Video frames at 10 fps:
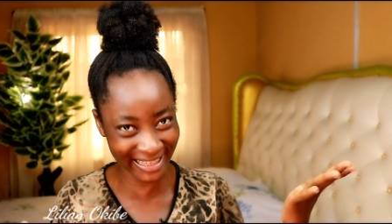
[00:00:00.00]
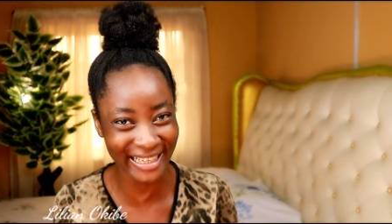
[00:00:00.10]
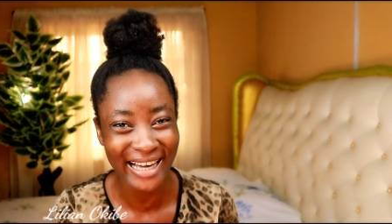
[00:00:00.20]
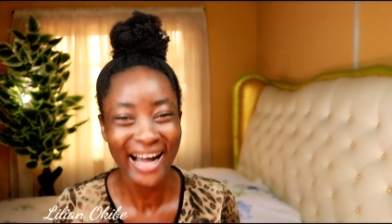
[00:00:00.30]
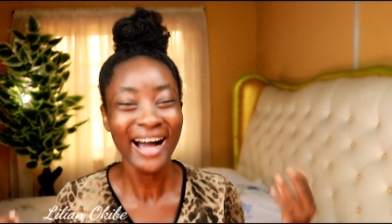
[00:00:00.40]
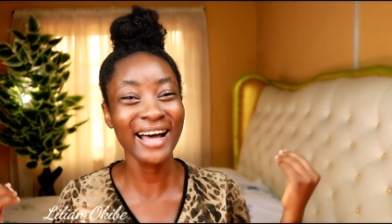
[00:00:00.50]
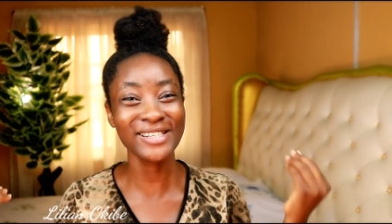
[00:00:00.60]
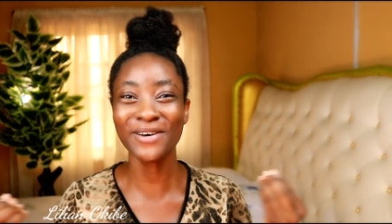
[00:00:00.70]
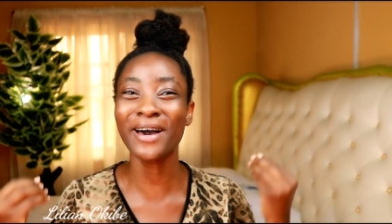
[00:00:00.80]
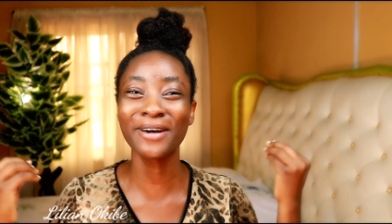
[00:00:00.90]

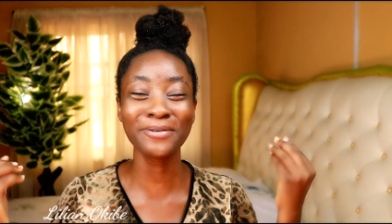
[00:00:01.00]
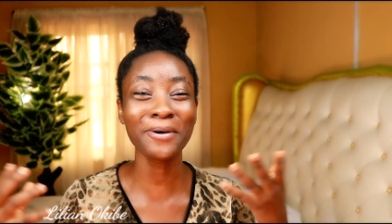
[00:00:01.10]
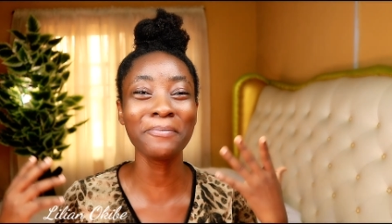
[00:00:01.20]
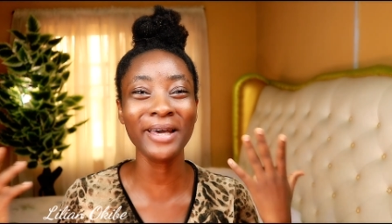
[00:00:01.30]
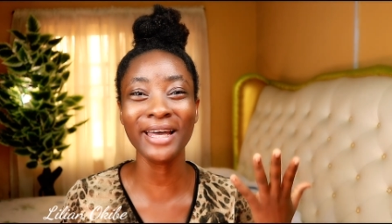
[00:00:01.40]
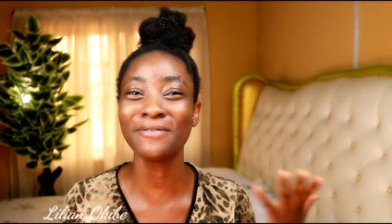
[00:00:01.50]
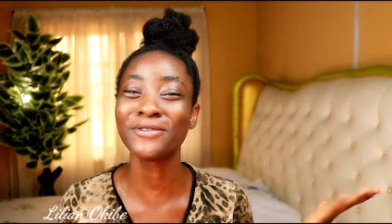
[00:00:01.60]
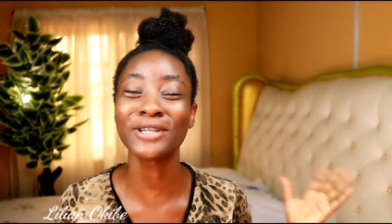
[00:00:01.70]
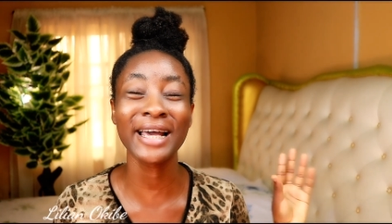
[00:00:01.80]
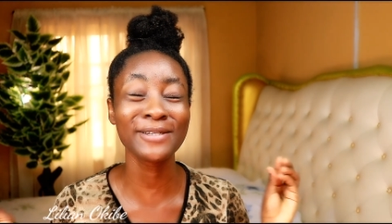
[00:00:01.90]
and so I could not make any
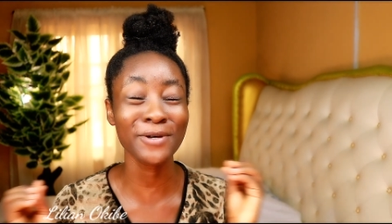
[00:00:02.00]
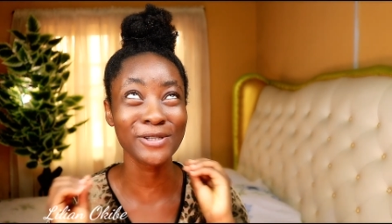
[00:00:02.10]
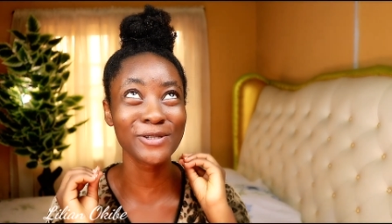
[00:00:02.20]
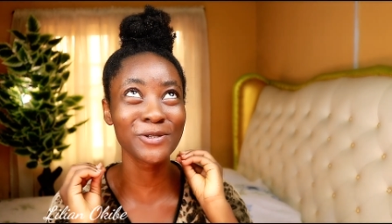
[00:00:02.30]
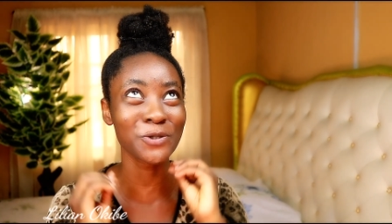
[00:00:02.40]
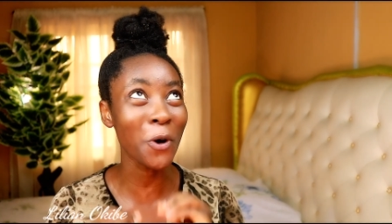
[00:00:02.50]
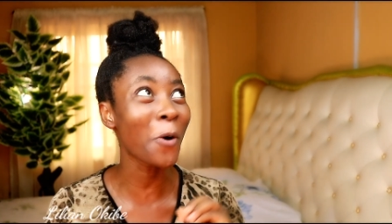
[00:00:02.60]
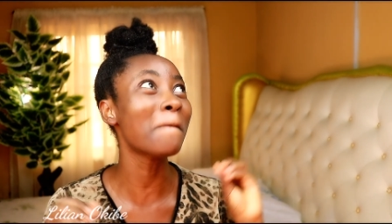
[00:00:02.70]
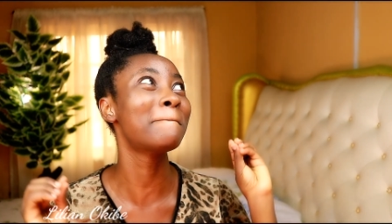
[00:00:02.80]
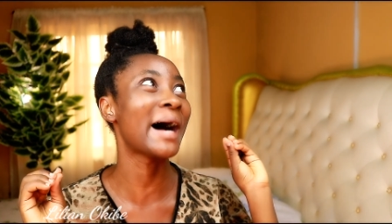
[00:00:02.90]
video. Like, it was
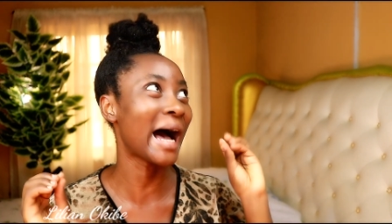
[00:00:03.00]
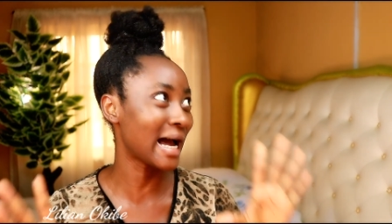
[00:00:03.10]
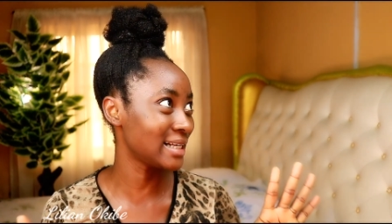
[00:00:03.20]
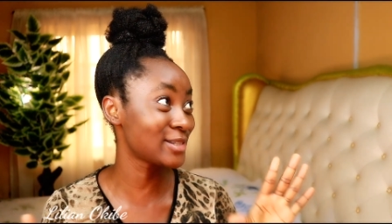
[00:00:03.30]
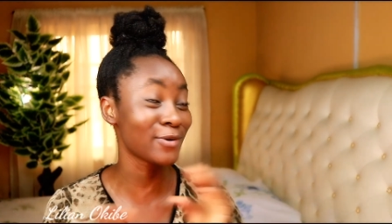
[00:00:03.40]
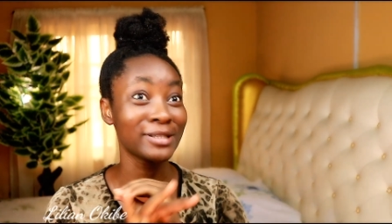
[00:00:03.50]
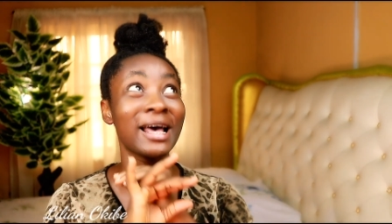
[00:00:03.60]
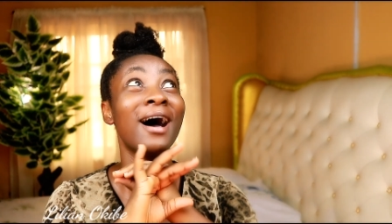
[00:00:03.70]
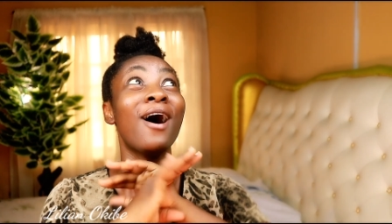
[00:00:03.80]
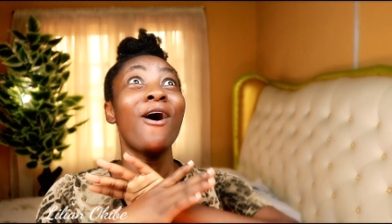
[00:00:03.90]
so bad, it was
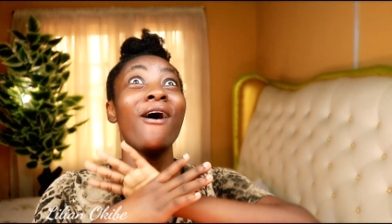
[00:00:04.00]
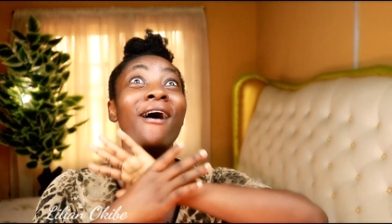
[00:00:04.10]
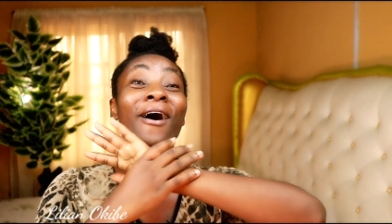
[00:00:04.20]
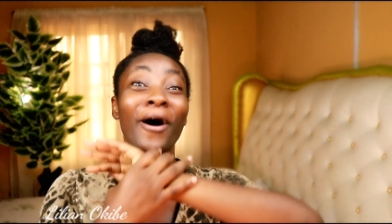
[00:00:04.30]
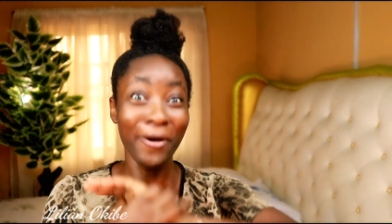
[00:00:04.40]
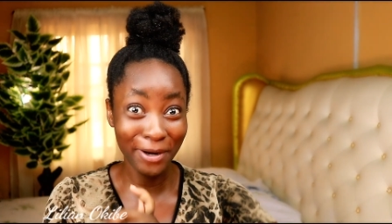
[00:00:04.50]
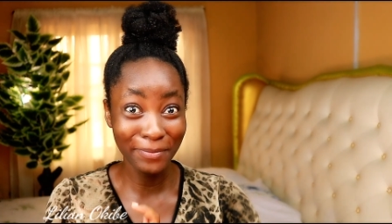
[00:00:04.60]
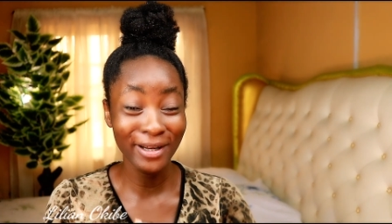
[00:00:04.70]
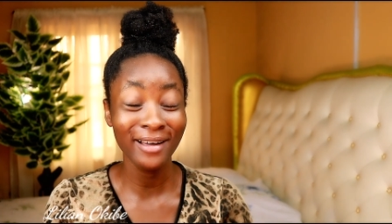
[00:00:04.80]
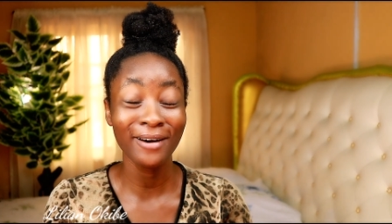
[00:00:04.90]

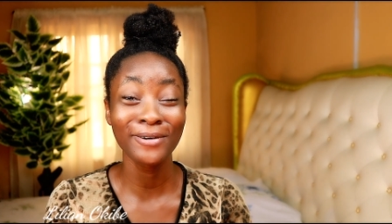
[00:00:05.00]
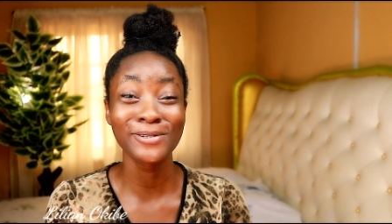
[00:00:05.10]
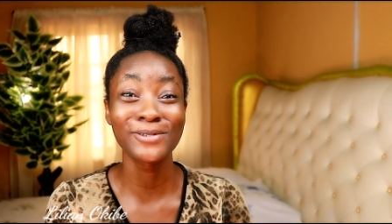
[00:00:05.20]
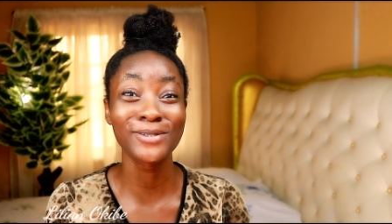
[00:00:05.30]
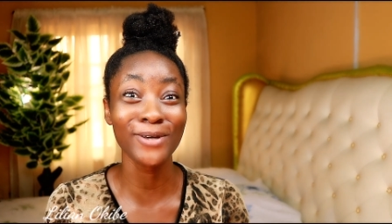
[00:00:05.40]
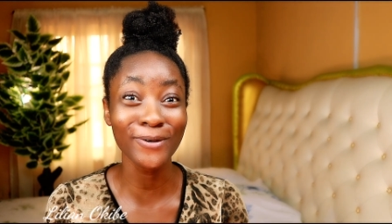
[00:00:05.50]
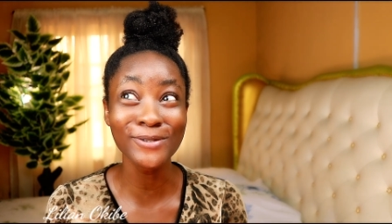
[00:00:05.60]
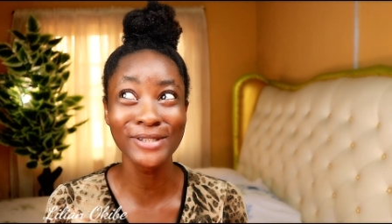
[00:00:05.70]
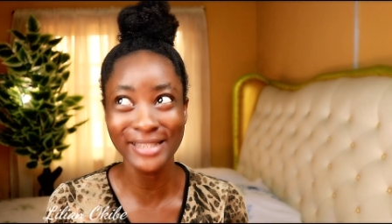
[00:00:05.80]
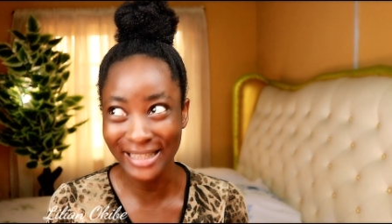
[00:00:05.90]
horrible. Like, I was so
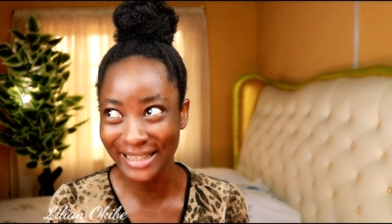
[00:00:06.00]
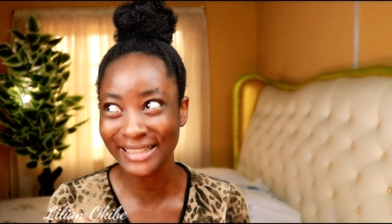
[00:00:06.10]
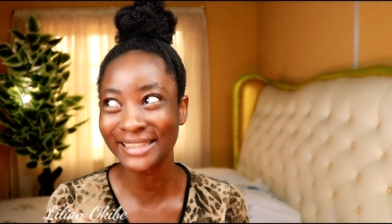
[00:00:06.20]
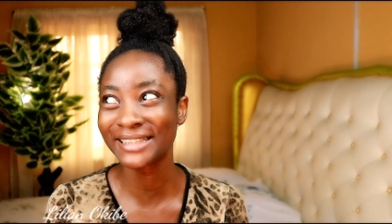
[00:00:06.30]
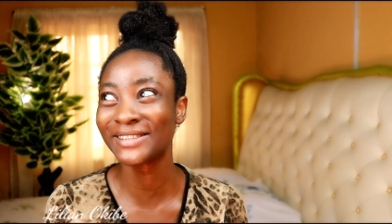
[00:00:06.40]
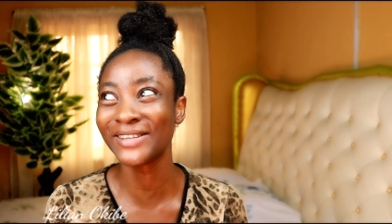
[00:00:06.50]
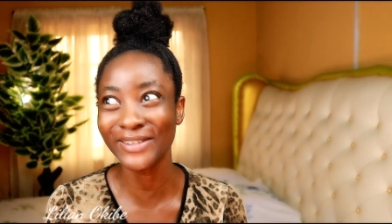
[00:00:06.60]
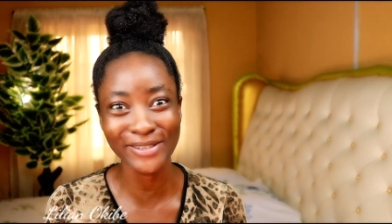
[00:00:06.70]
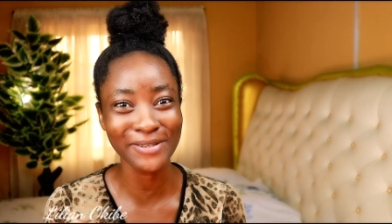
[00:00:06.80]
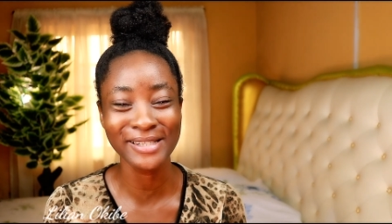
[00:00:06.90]
sick,
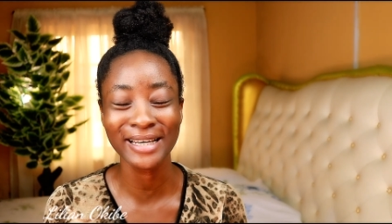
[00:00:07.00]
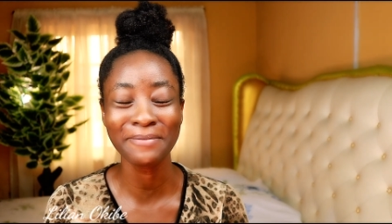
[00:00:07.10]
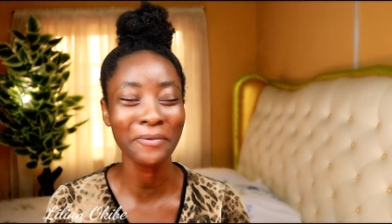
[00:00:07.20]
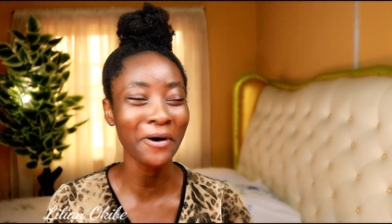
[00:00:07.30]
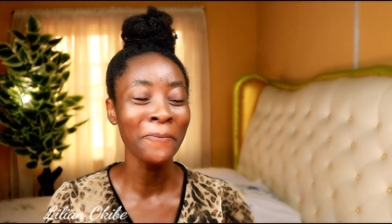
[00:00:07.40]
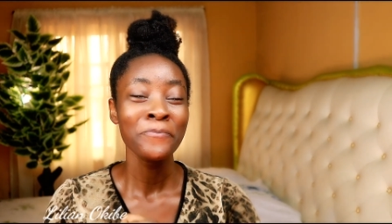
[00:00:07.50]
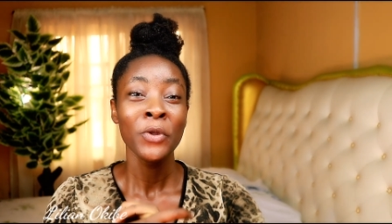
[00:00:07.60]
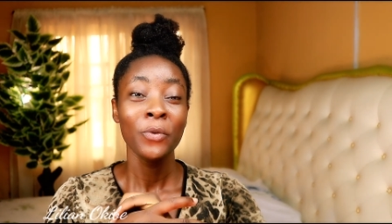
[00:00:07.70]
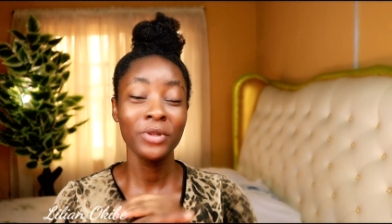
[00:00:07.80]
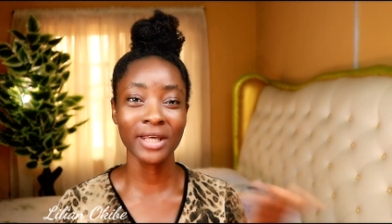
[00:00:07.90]
so sick, but
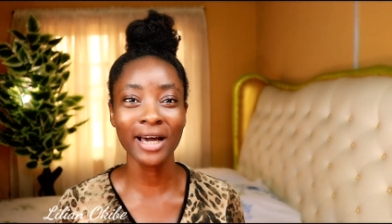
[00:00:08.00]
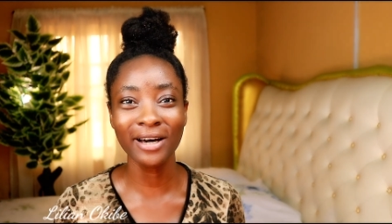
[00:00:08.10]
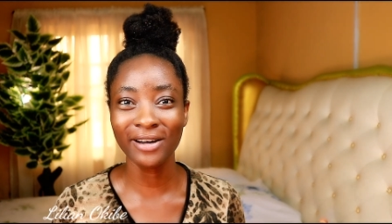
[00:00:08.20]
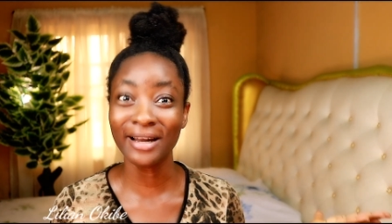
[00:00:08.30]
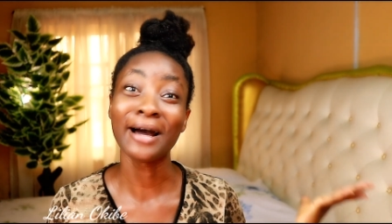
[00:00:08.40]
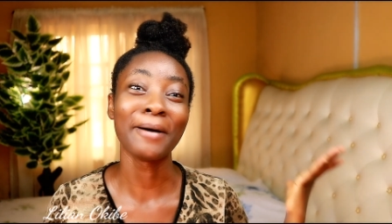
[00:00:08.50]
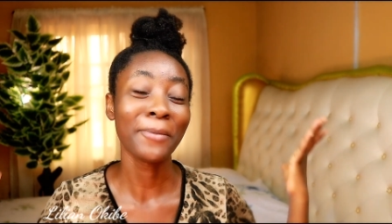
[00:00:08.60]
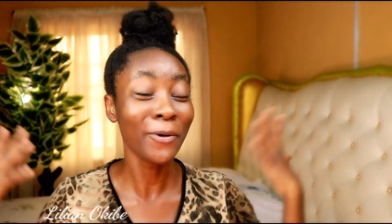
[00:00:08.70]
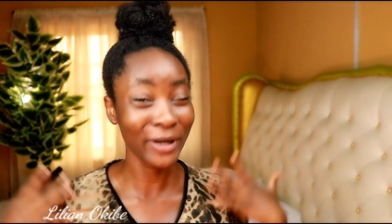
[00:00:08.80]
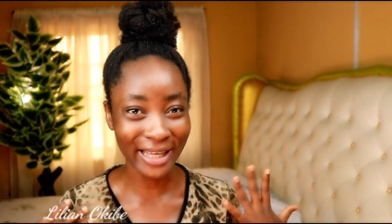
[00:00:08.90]
we thank God that
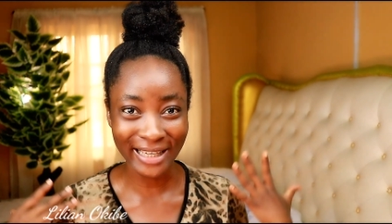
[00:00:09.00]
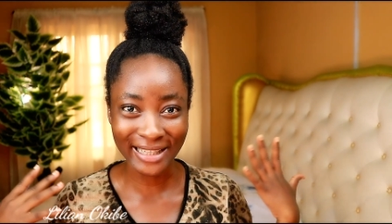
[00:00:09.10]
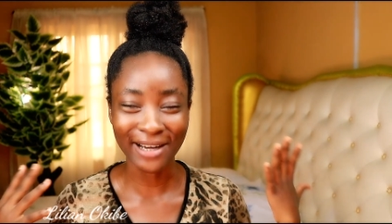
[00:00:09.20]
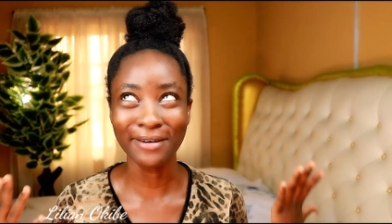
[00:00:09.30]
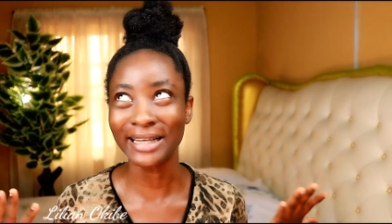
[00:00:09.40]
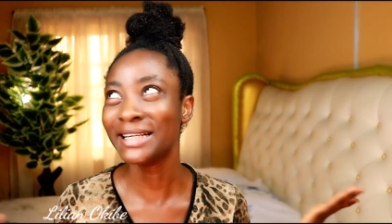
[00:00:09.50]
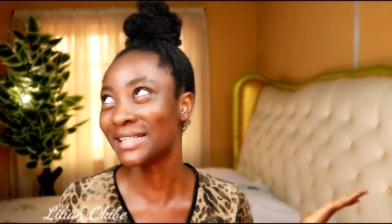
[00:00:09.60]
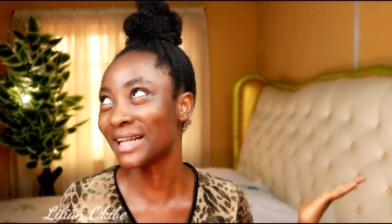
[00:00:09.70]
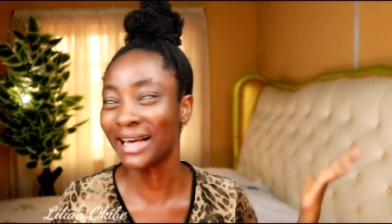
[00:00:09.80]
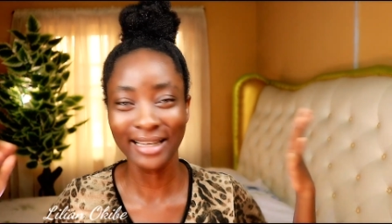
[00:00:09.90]
I'm okay now. At
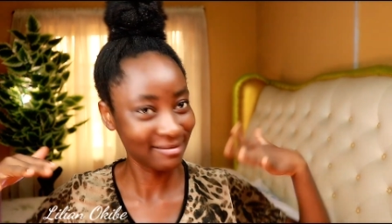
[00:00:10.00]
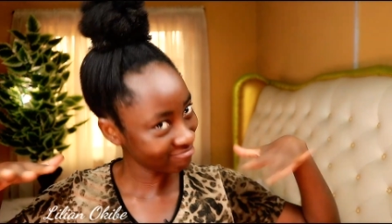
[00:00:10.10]
least, like,